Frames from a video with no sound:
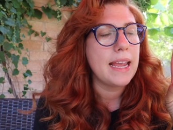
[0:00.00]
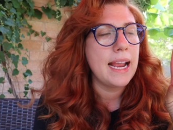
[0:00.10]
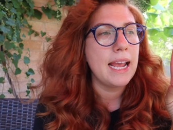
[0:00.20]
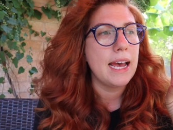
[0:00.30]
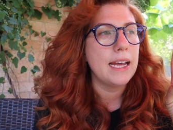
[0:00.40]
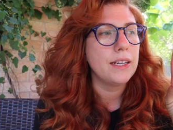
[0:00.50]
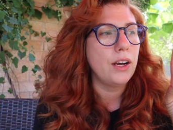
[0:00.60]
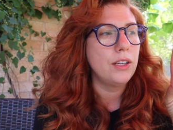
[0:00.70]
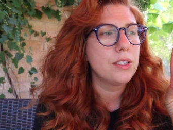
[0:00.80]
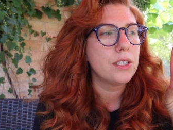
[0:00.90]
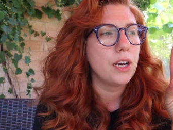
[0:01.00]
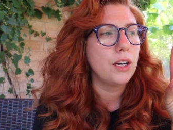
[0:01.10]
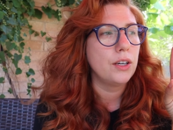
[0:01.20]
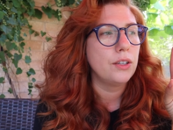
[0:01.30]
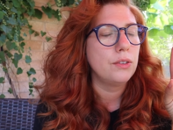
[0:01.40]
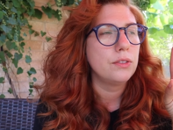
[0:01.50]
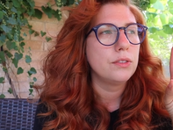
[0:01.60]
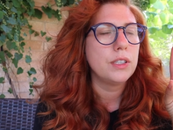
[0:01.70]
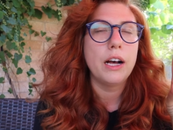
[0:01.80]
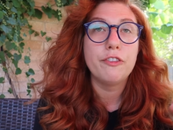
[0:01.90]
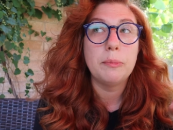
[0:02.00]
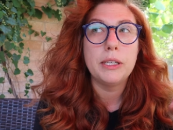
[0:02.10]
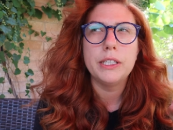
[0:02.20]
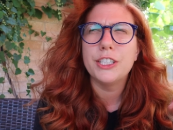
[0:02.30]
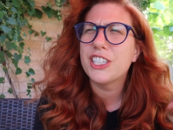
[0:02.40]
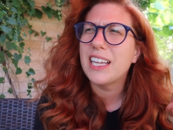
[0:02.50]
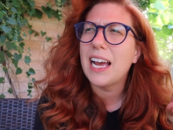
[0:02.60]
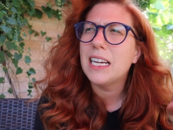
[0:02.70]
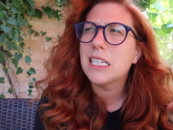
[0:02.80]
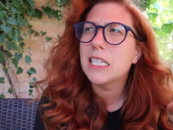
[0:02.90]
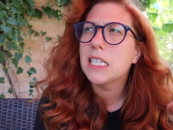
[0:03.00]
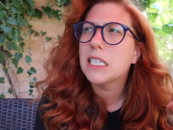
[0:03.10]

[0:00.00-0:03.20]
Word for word: and also A Familiar Sight